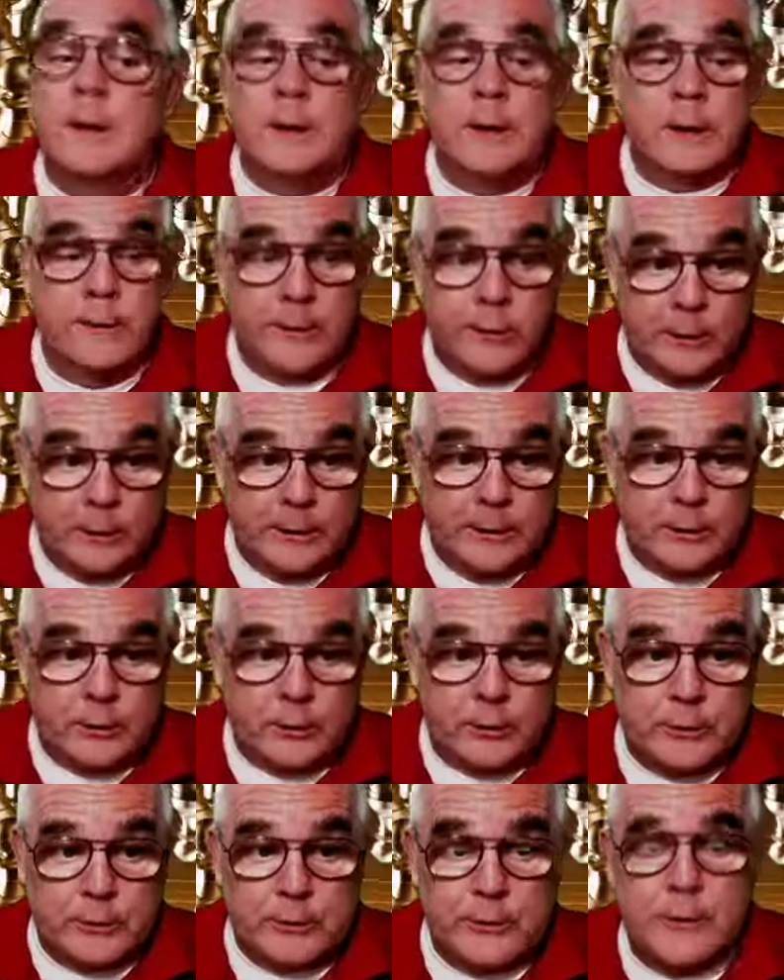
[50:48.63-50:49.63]
If you're
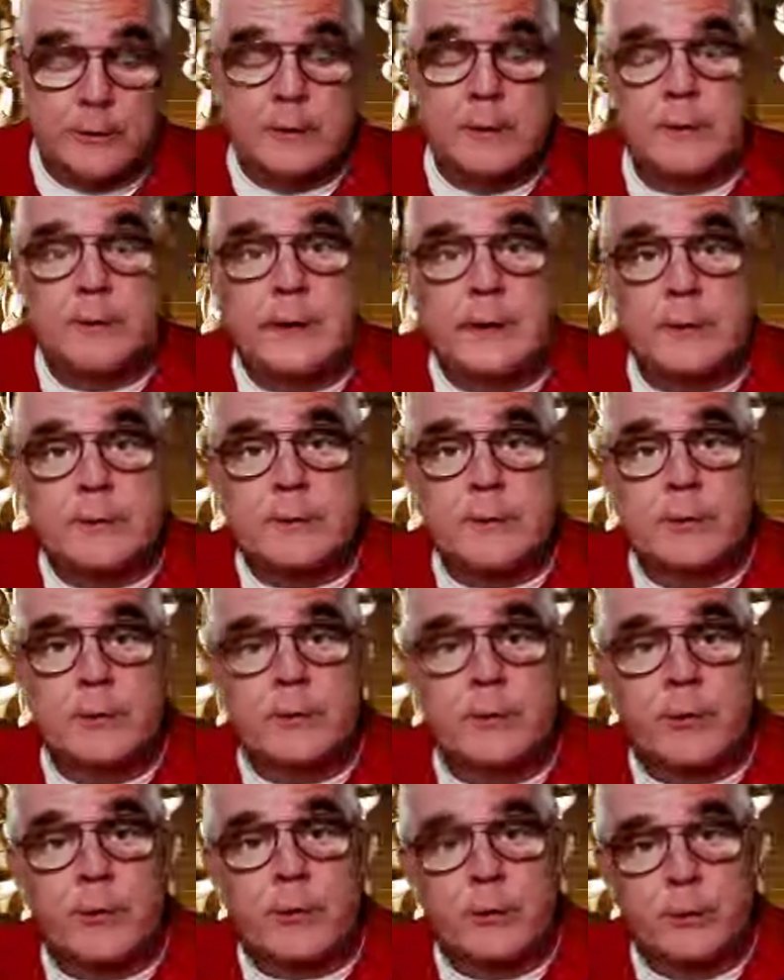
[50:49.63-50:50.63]
interested in
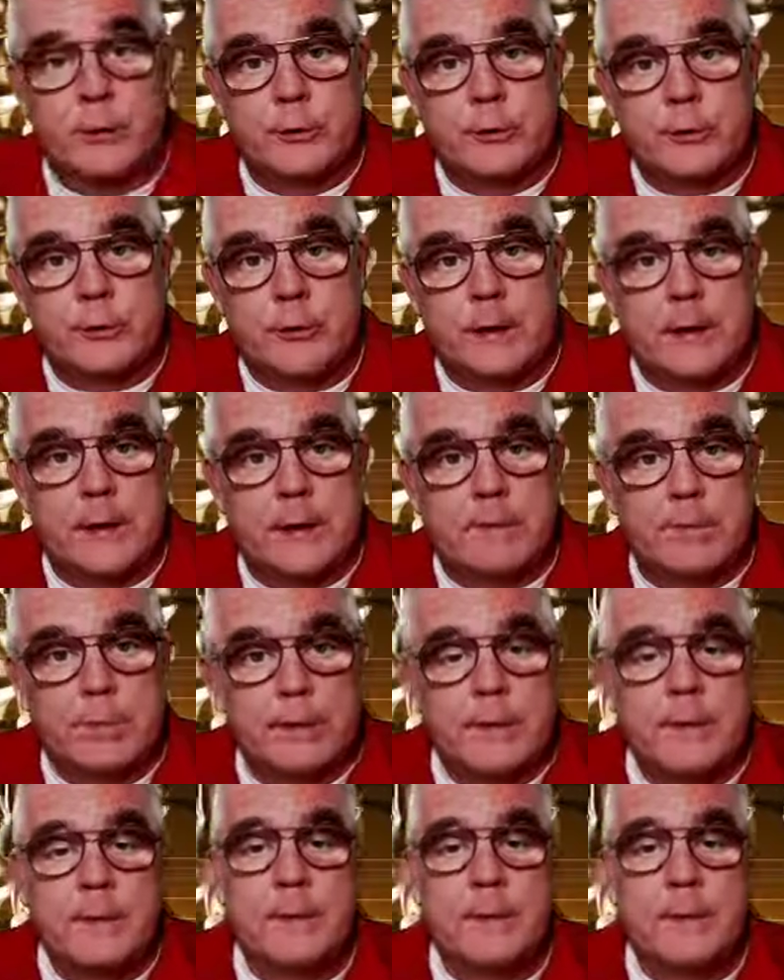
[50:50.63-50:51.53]
lessons through Skype,